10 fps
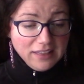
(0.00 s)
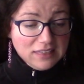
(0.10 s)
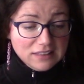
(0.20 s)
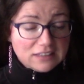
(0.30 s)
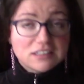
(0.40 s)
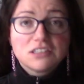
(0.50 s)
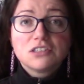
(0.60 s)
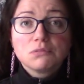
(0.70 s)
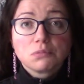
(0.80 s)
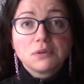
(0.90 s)
think this
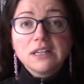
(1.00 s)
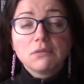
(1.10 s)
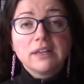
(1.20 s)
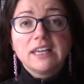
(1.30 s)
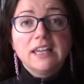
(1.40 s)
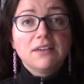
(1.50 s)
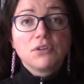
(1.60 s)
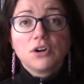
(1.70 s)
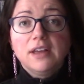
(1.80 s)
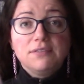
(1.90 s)
is really, really
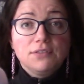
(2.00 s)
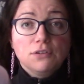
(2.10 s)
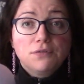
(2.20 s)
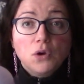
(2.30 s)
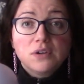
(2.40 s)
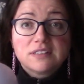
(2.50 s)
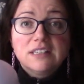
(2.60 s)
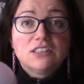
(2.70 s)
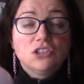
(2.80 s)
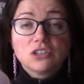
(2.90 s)
clever. If your focus
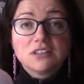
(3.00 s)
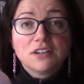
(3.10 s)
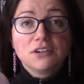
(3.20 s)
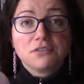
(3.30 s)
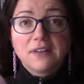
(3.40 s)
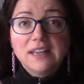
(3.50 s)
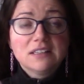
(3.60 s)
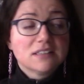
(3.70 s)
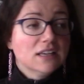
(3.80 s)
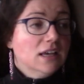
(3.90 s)
is just on your
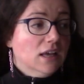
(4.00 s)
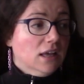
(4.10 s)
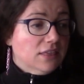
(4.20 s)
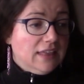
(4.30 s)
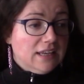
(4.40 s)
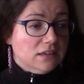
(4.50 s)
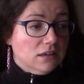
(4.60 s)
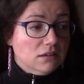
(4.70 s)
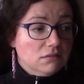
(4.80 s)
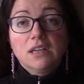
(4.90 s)
face, then,
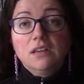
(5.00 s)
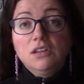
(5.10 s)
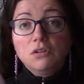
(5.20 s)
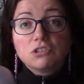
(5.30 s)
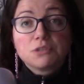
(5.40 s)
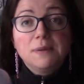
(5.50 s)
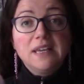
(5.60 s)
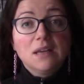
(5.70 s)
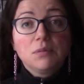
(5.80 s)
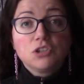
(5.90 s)
you know, just being
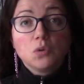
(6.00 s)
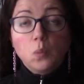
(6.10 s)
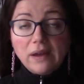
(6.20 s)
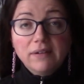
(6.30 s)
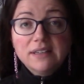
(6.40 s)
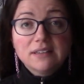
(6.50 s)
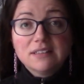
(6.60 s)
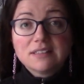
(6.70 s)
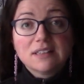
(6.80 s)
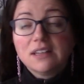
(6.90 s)
able to wear it and
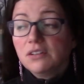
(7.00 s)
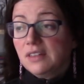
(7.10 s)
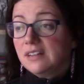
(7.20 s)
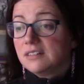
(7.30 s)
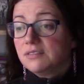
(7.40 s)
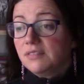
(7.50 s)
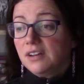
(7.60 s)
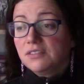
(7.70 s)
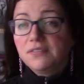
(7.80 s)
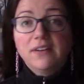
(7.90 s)
sit there, that
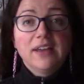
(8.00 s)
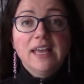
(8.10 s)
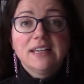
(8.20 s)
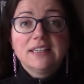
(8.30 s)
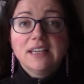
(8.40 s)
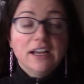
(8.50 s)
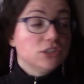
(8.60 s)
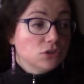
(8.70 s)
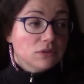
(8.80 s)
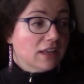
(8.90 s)
is very handy. I
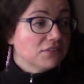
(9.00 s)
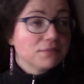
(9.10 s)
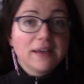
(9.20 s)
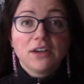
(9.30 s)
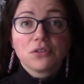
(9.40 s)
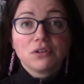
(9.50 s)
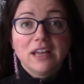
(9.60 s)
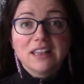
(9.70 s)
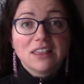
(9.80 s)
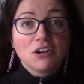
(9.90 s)
do love my other
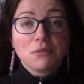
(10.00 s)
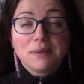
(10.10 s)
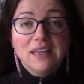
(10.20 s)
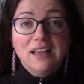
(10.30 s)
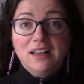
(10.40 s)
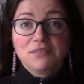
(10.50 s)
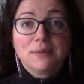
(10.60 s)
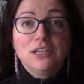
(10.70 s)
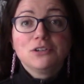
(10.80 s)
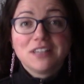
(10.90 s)
light therapy. I've
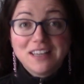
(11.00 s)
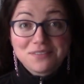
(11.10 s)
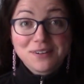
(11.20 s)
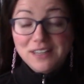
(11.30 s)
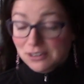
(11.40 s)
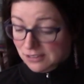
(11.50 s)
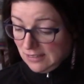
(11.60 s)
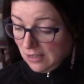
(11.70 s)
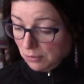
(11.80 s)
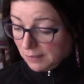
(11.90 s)
been using it for years
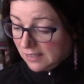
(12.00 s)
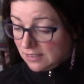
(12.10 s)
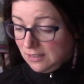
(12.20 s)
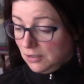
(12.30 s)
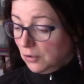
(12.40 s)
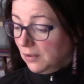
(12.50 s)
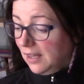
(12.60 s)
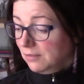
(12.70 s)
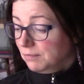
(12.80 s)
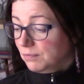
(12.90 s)
now, but, you know,
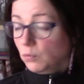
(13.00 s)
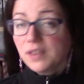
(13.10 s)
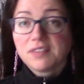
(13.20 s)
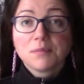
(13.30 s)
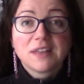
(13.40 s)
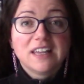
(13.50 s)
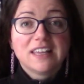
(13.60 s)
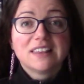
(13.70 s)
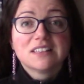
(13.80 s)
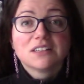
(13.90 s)
with something
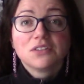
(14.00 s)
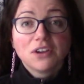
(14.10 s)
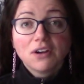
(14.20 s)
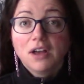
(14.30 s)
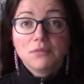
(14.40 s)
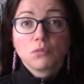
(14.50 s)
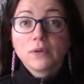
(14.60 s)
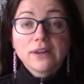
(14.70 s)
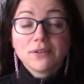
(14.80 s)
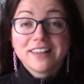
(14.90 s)
like this out there, I'm
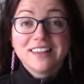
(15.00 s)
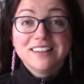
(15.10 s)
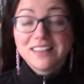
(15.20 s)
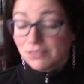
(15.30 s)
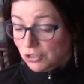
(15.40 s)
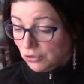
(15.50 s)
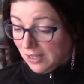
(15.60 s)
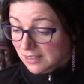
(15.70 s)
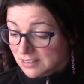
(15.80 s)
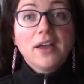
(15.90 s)
really, really keen to give it a
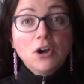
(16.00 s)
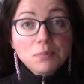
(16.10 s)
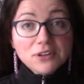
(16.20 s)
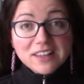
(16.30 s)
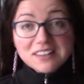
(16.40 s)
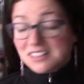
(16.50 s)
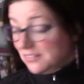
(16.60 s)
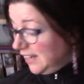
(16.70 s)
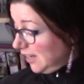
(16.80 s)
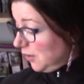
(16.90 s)
try. So I hope you liked this
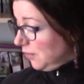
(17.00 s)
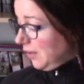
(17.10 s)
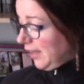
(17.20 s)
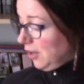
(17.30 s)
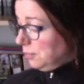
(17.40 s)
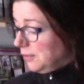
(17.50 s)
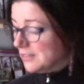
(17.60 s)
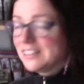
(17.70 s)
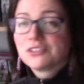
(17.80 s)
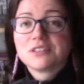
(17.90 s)
video. I hope it
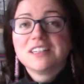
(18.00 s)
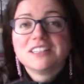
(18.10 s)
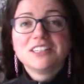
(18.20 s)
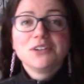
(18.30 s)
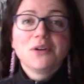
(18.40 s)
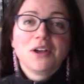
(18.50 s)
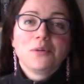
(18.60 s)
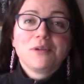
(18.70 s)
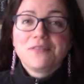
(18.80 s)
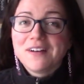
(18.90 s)
was interesting to you. I
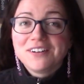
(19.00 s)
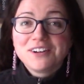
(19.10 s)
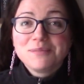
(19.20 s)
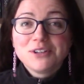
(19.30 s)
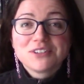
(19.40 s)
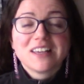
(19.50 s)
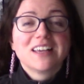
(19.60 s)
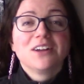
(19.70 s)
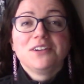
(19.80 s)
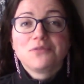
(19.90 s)
hope you found it
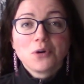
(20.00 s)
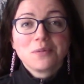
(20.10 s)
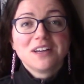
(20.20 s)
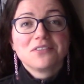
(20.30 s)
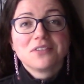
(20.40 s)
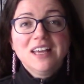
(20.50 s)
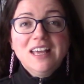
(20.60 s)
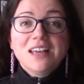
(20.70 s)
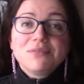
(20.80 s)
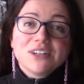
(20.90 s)
amusing and informative.
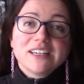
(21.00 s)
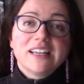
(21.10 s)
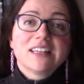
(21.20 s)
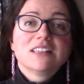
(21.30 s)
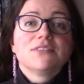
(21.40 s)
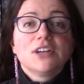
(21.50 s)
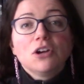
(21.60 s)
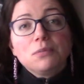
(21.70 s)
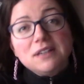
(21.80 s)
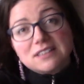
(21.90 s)
If you did like this
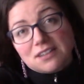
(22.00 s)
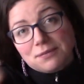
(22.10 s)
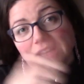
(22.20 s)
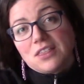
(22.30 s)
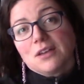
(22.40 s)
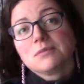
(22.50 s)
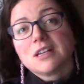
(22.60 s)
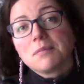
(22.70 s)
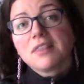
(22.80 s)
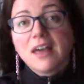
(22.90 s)
video, please give me a thumbs
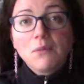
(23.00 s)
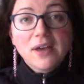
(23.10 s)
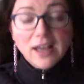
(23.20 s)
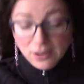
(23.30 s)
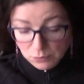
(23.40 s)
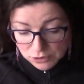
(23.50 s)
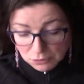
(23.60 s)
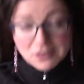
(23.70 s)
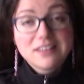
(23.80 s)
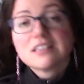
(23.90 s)
up. That way I will
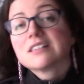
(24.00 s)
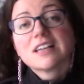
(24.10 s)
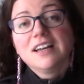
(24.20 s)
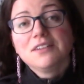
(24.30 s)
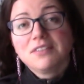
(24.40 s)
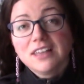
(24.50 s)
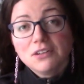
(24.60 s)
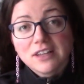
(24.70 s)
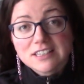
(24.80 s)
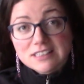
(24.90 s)
know that this is the kind of thing
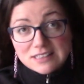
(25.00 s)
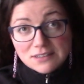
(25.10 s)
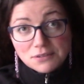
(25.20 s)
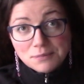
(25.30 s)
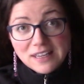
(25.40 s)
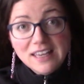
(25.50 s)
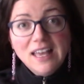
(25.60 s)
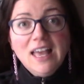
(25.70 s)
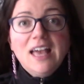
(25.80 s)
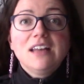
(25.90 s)
you like to see from me.
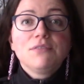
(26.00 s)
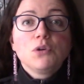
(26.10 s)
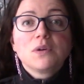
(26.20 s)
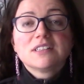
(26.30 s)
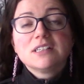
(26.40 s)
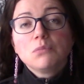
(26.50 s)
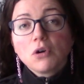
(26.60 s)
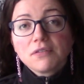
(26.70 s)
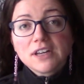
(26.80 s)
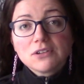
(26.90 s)
And if you want to see
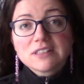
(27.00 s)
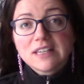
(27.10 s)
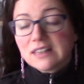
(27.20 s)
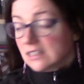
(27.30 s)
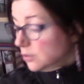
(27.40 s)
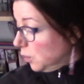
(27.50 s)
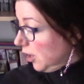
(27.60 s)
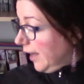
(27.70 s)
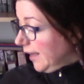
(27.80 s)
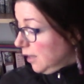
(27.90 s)
more videos like this
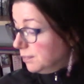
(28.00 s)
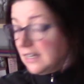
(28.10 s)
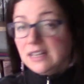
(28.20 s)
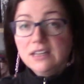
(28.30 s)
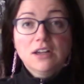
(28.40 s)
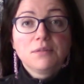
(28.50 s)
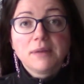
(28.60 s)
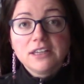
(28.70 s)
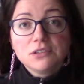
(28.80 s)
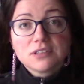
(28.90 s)
where I update on
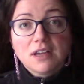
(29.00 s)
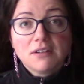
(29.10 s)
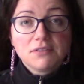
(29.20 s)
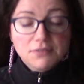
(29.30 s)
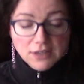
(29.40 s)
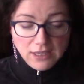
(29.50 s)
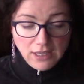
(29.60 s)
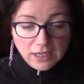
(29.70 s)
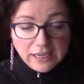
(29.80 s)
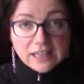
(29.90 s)
my use of
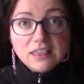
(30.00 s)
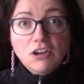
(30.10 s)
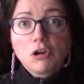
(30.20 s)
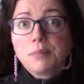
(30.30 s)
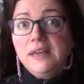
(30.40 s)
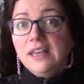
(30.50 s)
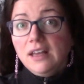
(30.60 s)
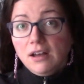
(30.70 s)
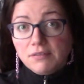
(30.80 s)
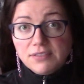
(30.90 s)
light therapy,
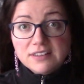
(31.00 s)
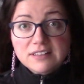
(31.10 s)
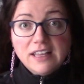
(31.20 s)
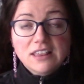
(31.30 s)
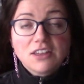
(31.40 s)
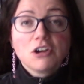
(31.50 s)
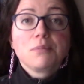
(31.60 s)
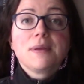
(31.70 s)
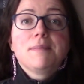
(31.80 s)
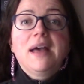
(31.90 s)
of this light
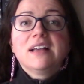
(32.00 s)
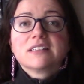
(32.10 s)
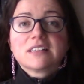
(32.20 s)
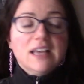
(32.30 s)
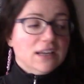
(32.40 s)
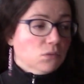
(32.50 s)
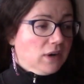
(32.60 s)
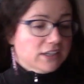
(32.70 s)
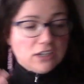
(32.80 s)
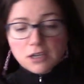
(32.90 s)
therapy mask, and when
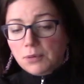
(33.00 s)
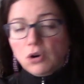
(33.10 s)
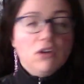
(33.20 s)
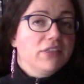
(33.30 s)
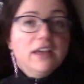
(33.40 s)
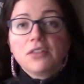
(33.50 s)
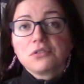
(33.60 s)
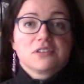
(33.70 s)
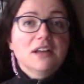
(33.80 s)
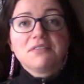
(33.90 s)
I talk about all the other
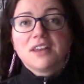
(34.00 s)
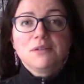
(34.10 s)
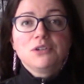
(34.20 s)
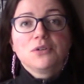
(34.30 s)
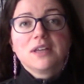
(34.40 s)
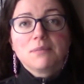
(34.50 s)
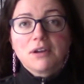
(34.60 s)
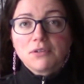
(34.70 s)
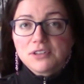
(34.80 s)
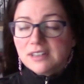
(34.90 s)
stuff that I'm doing in my
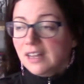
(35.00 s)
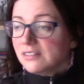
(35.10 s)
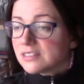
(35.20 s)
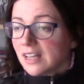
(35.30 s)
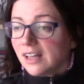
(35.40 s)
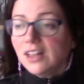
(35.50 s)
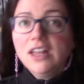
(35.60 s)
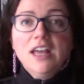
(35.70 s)
Rosy lifestyle,